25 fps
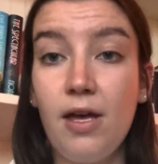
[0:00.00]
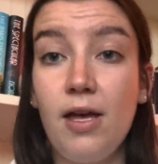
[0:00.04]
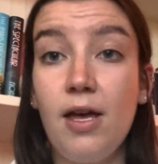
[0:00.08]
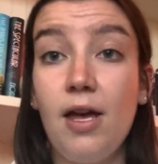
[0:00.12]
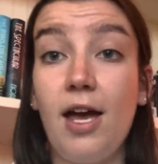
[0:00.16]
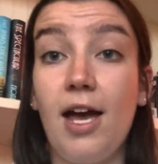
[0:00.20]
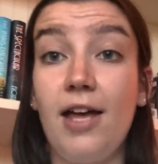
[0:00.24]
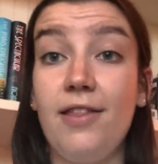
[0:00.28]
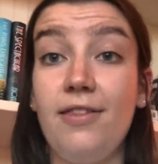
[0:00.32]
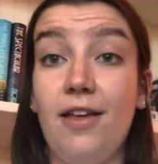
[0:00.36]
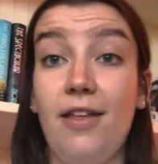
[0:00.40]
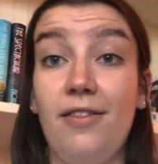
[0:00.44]

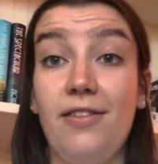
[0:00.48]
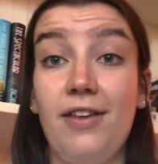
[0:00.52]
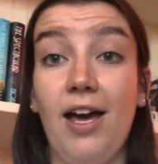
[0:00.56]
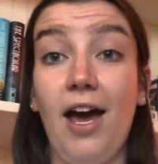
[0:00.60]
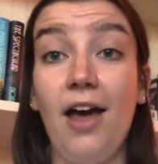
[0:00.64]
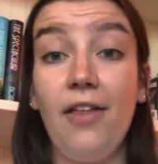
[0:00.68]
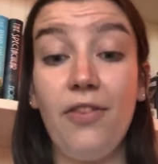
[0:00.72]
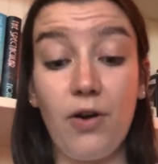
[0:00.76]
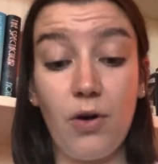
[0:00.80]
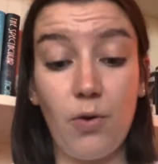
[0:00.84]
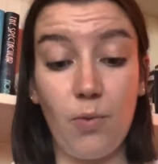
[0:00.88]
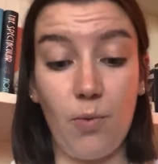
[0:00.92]
and then the
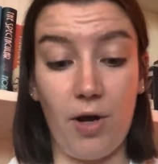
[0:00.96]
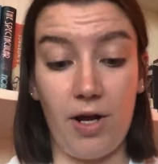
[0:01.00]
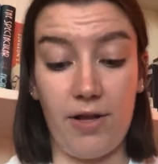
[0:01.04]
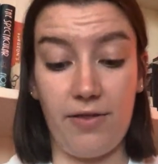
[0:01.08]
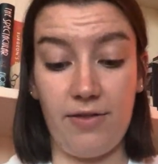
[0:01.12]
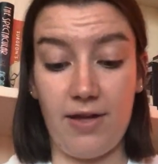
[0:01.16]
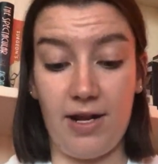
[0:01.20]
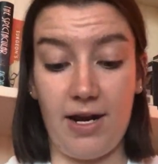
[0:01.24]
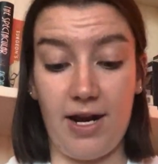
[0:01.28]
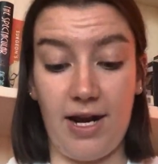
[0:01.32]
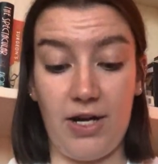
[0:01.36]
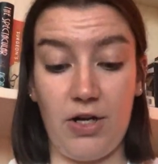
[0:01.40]
other one
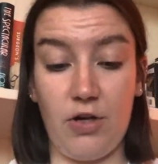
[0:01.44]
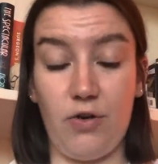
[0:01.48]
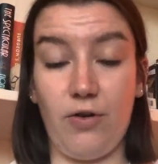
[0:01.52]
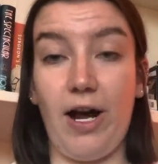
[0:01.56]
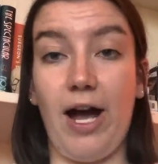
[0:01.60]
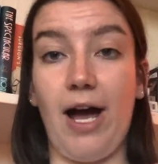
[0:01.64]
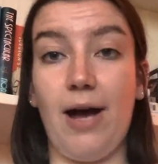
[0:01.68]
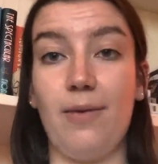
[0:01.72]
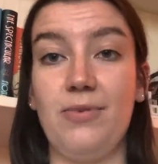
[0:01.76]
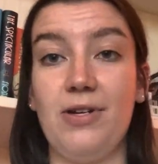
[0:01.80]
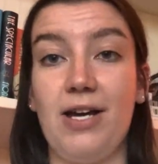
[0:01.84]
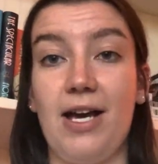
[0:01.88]
that I
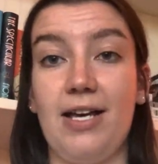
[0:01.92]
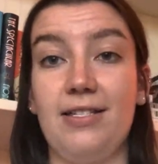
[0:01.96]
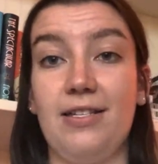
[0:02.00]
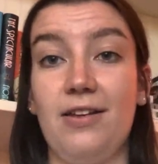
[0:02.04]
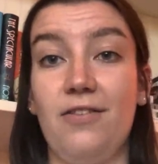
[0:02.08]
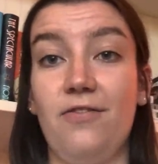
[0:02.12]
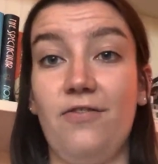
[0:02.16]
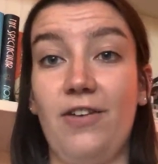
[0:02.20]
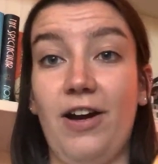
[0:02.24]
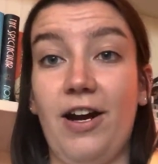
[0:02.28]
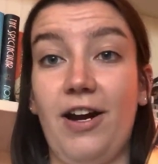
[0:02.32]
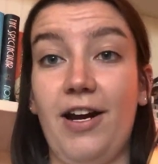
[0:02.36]
grabbed has a
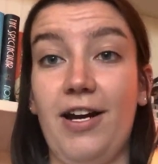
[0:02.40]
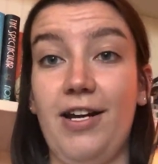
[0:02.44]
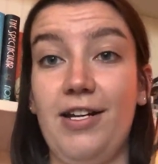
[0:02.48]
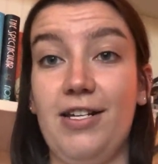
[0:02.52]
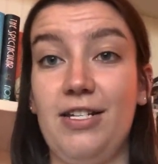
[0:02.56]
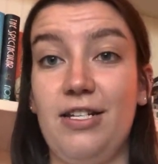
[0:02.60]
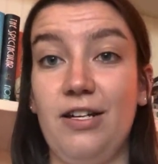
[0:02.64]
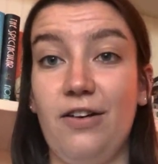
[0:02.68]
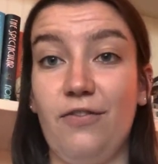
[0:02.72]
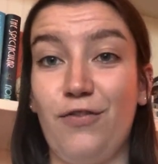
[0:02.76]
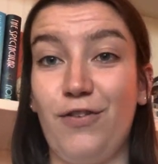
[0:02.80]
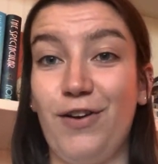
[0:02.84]
very
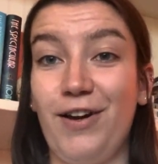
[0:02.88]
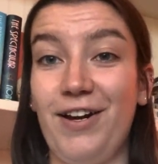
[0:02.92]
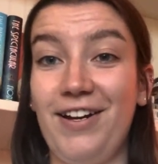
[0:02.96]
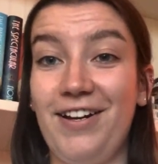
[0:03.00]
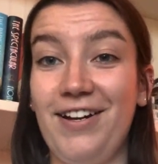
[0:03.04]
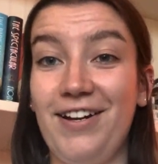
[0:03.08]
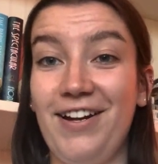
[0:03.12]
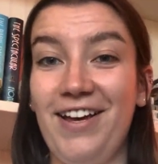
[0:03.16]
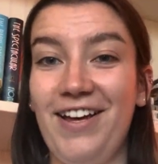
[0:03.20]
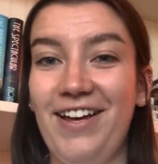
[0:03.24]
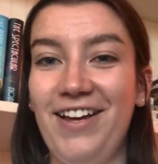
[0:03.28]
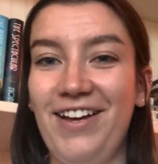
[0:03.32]

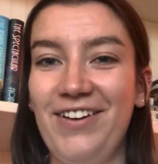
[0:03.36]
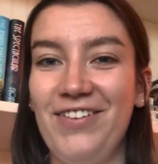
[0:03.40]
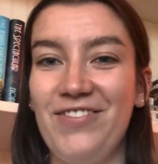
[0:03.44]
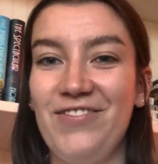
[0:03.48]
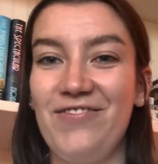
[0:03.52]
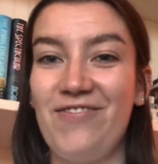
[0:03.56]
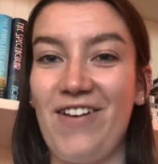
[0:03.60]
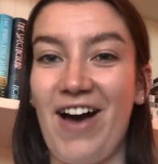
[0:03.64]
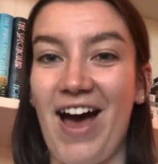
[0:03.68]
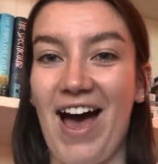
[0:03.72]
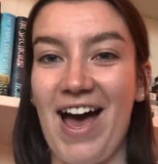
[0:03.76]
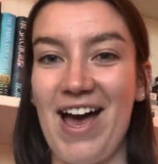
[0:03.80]
different
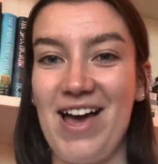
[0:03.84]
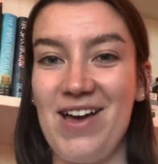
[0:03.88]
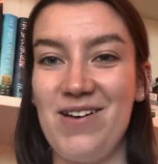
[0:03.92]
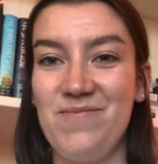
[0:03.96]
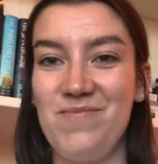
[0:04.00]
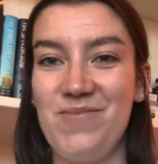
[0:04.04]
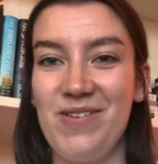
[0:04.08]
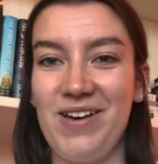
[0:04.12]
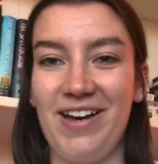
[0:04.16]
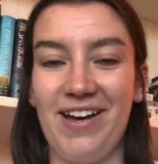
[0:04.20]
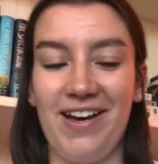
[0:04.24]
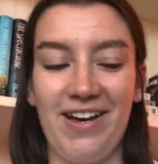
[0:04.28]

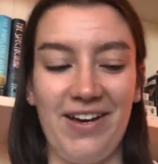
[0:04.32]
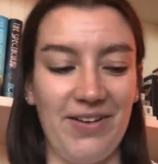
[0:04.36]
vibe.